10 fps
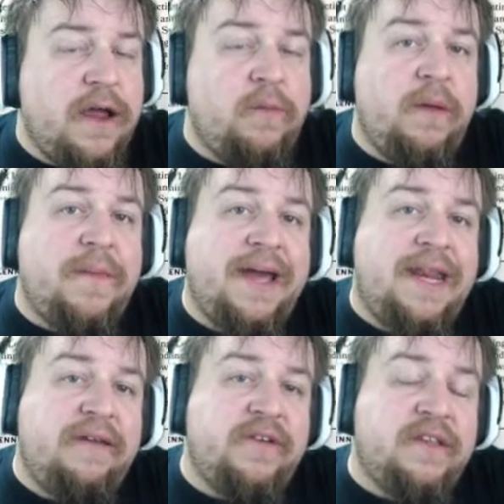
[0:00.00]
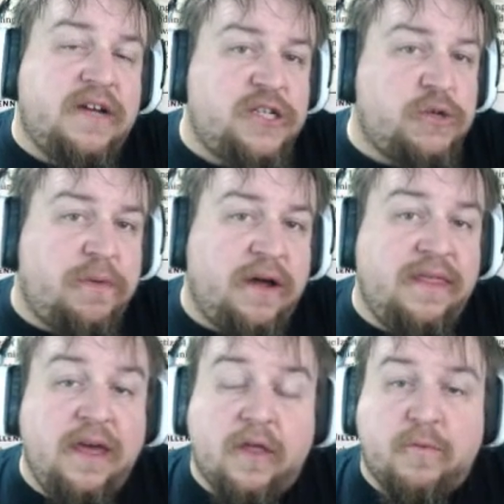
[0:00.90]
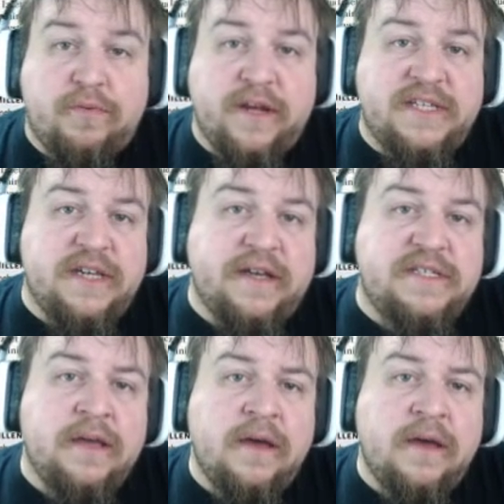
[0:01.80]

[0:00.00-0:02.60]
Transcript: and we might even touch upon the other precincts